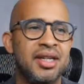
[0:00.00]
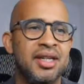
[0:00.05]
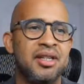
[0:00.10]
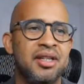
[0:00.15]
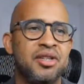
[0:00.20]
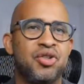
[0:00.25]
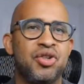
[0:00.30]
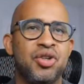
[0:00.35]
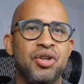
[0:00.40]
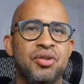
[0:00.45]

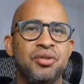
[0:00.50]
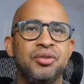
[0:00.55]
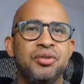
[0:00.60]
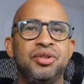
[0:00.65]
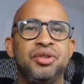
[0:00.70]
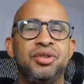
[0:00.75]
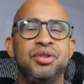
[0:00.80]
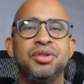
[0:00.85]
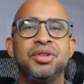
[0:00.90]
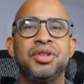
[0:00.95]
So
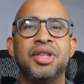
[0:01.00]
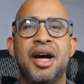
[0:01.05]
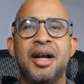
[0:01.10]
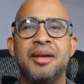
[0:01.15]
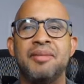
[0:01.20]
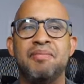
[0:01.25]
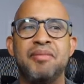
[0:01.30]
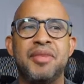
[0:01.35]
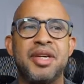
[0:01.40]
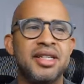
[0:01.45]
do
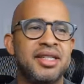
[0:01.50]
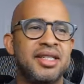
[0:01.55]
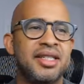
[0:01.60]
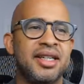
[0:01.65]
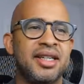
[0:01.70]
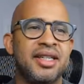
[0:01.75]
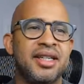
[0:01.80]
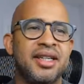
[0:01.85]
not miss it.